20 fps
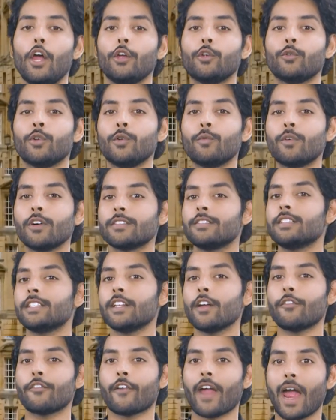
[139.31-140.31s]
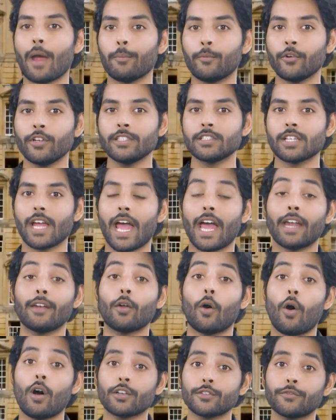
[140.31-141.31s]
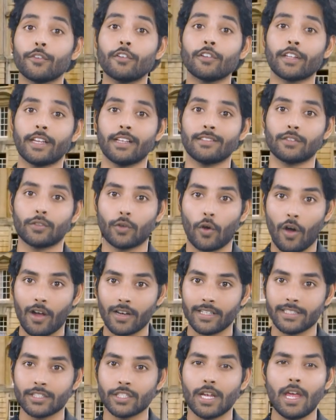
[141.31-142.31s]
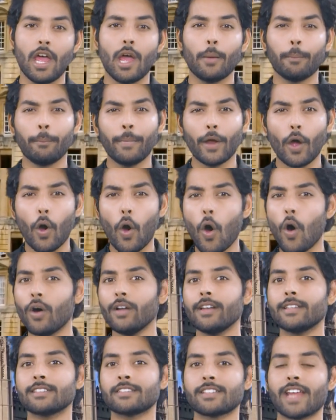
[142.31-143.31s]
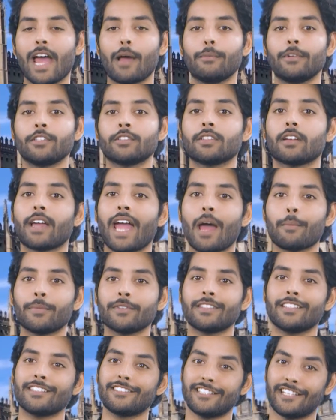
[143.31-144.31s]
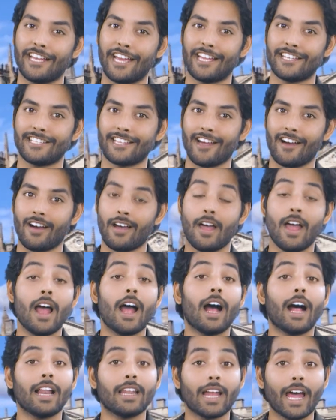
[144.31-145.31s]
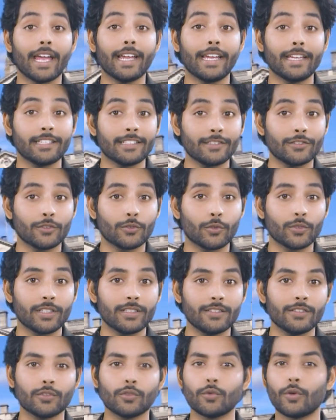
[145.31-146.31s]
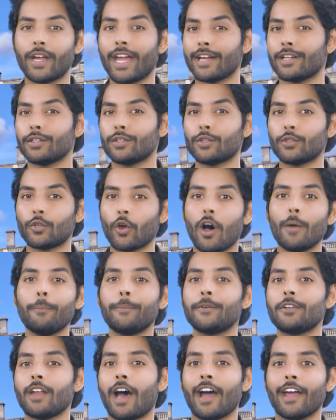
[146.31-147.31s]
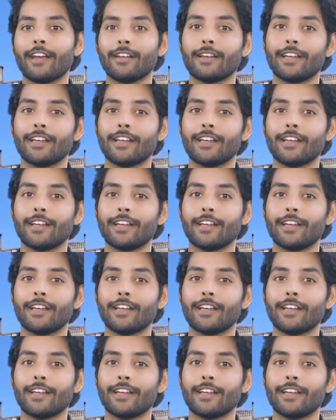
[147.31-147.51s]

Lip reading: University of Cambridge and Oxford King's College may all establish campuses in India, allowing Indian students to get top-tier